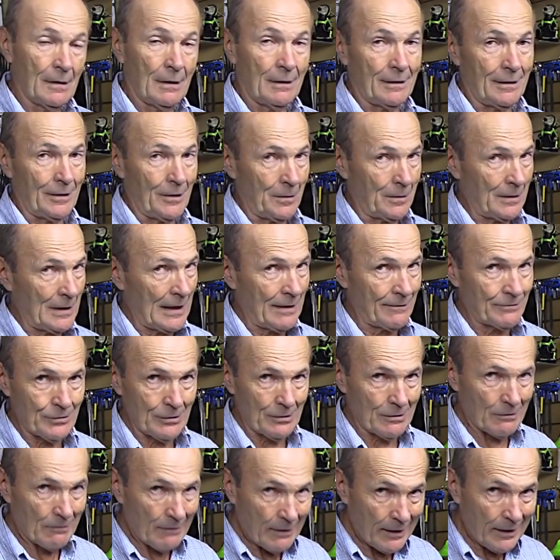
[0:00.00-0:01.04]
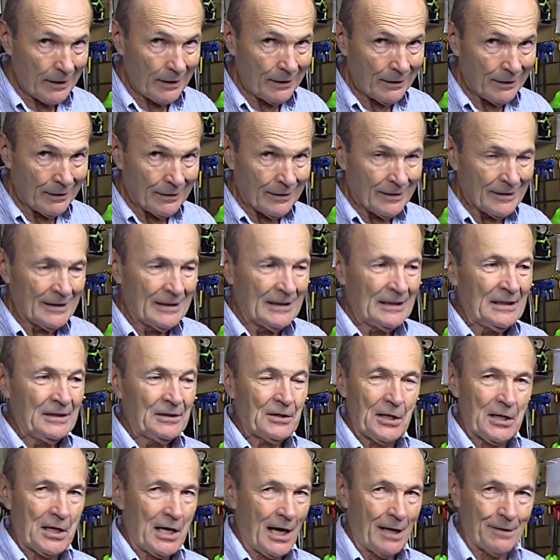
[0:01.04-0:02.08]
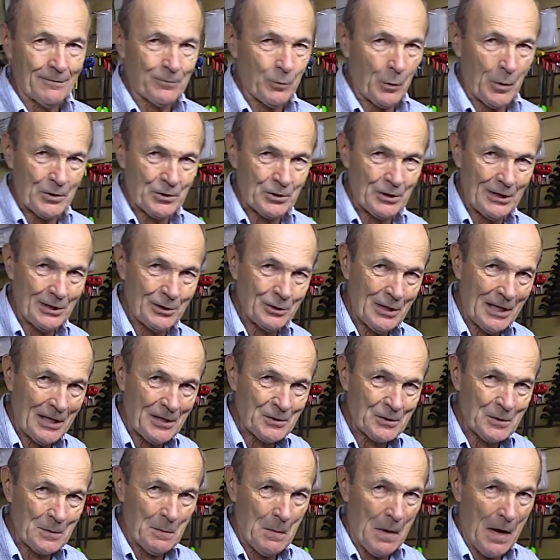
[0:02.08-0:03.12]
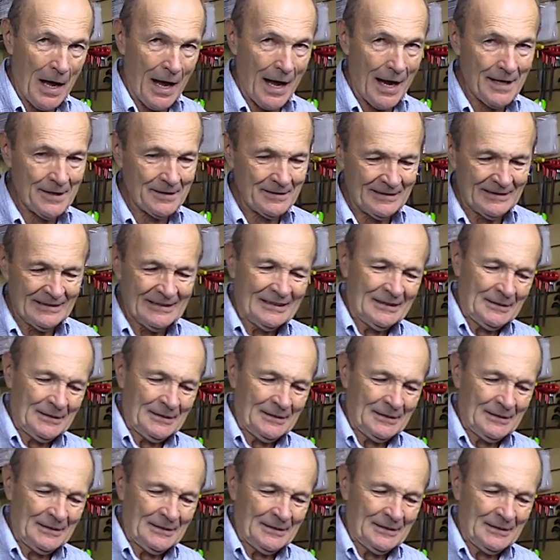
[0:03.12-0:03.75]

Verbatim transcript: You don't have to agree. They can't force you to change your mind,